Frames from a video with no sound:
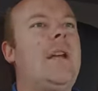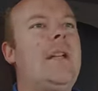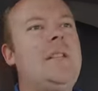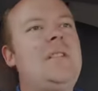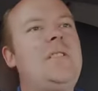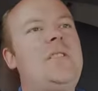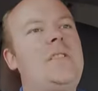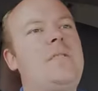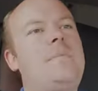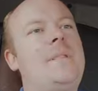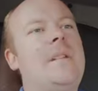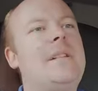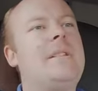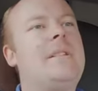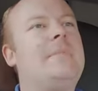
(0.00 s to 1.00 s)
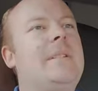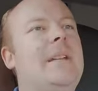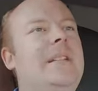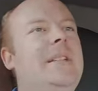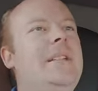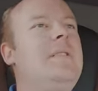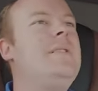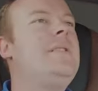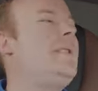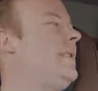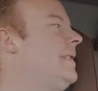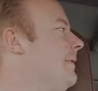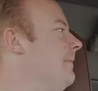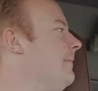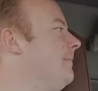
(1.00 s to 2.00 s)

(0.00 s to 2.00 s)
and it just takes some getting used to